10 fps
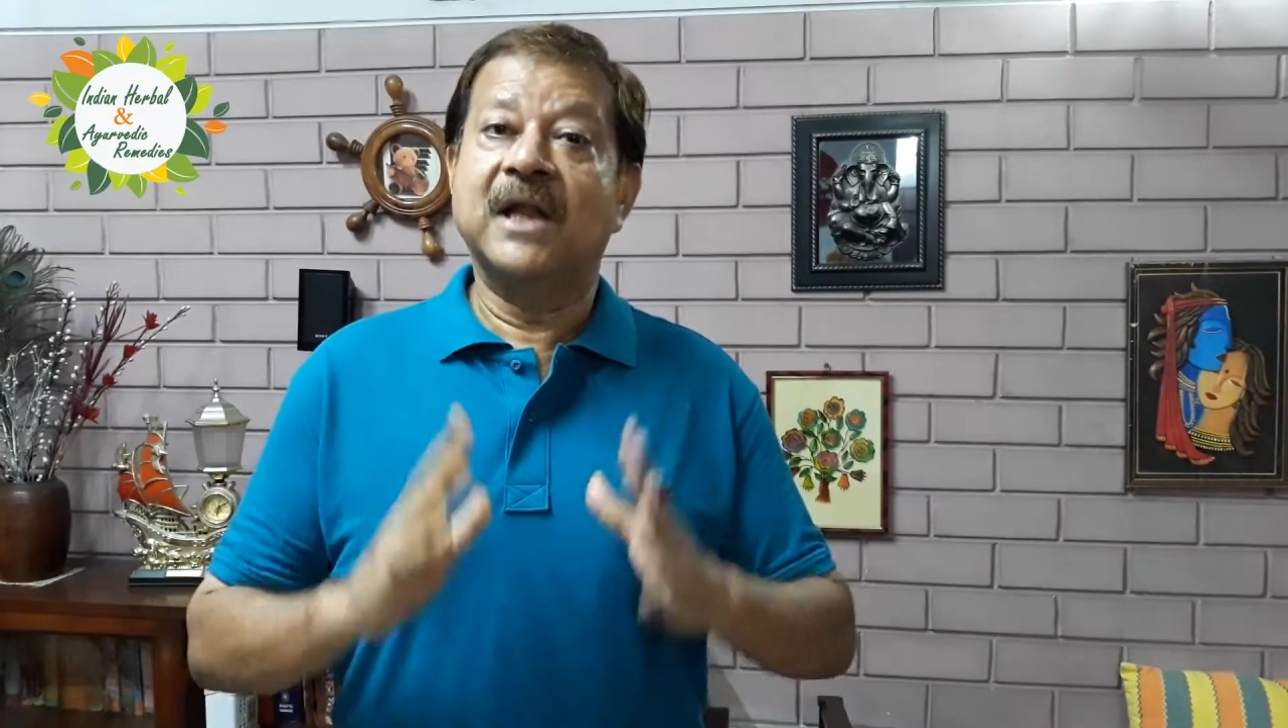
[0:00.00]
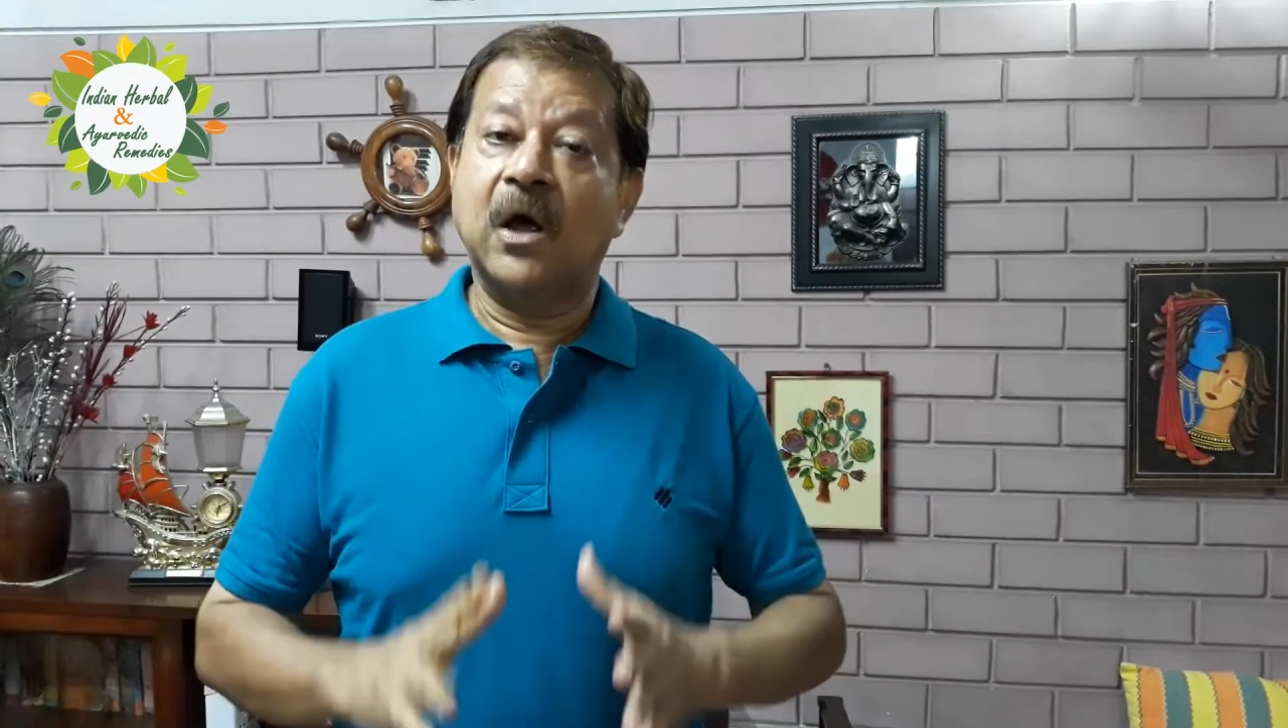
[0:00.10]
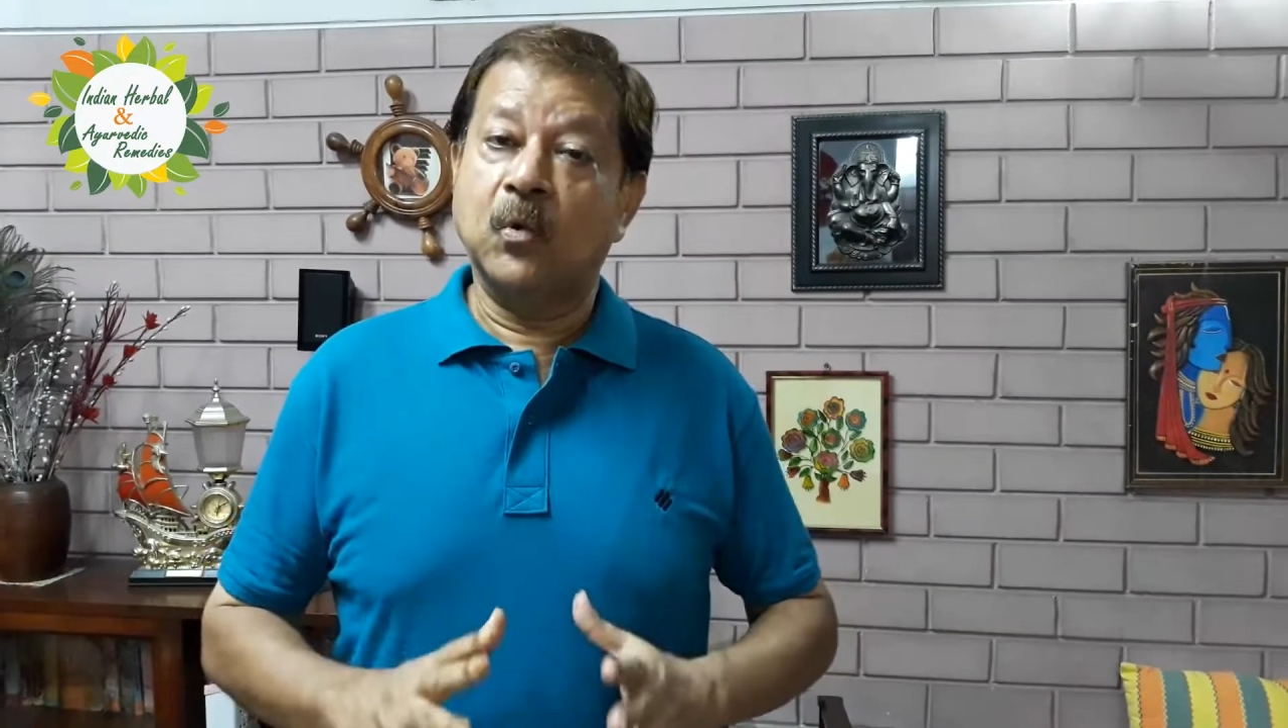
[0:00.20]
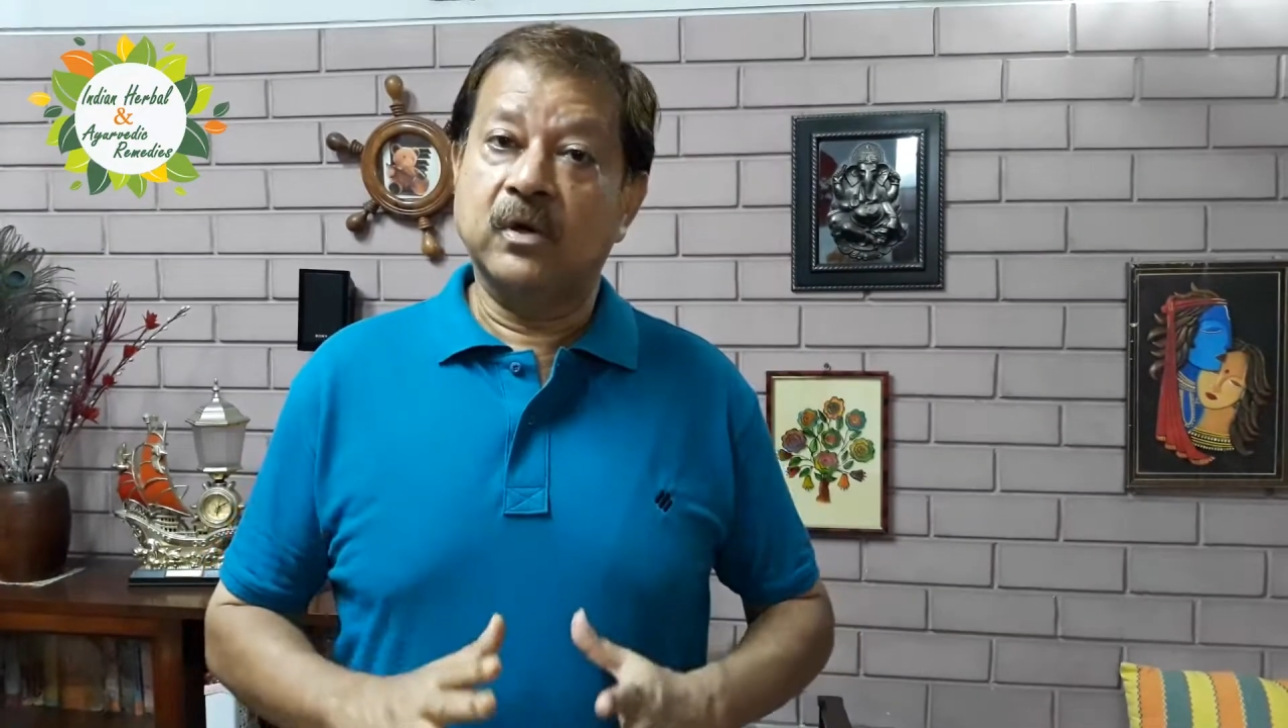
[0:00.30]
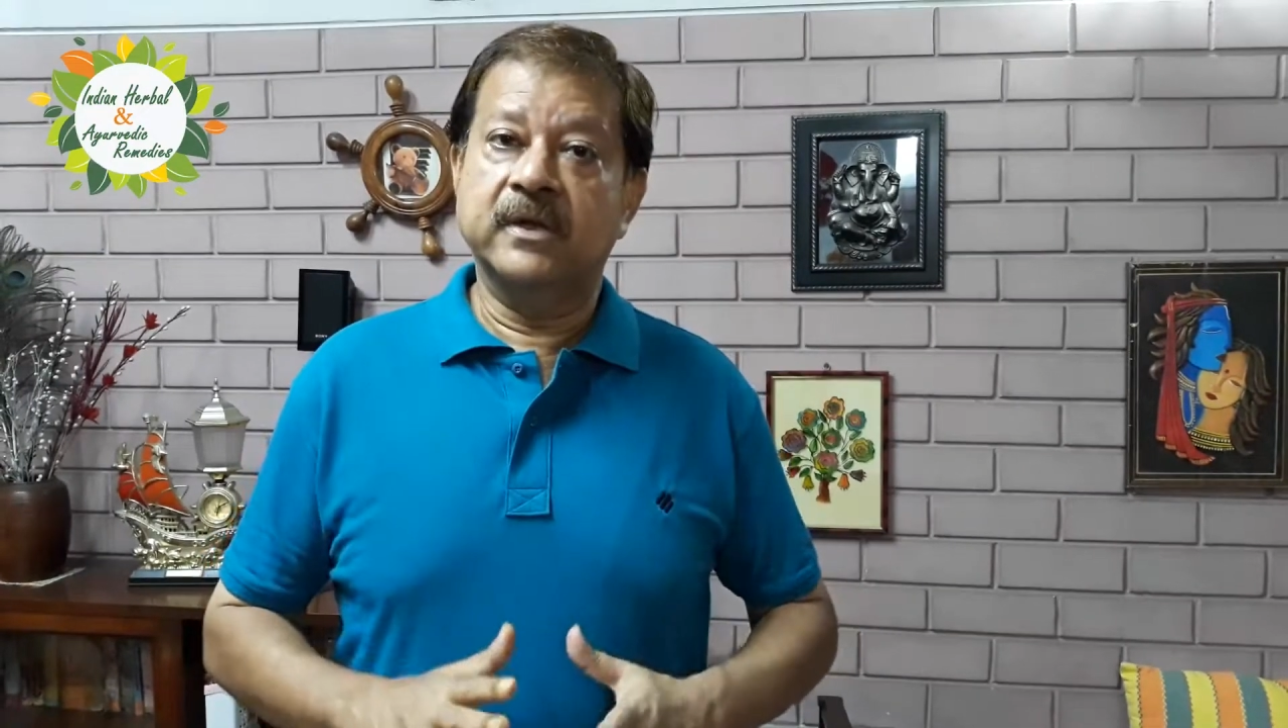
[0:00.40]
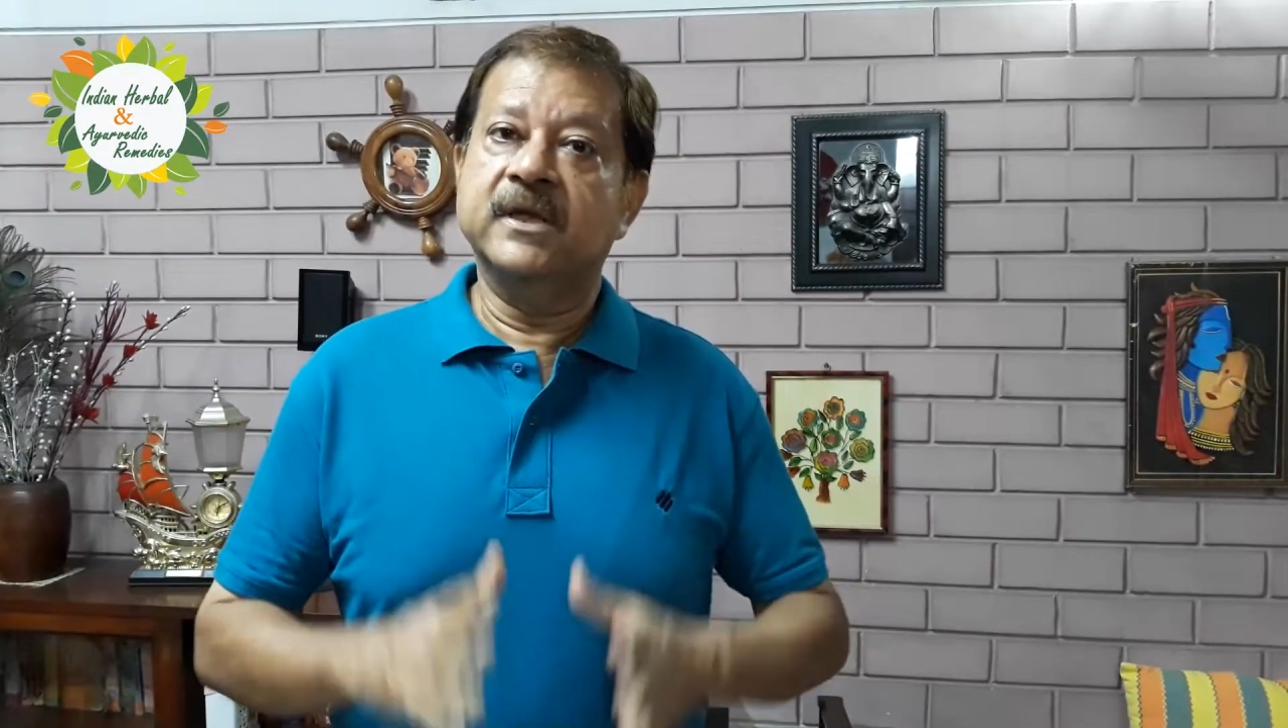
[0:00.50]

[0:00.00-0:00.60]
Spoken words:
doubt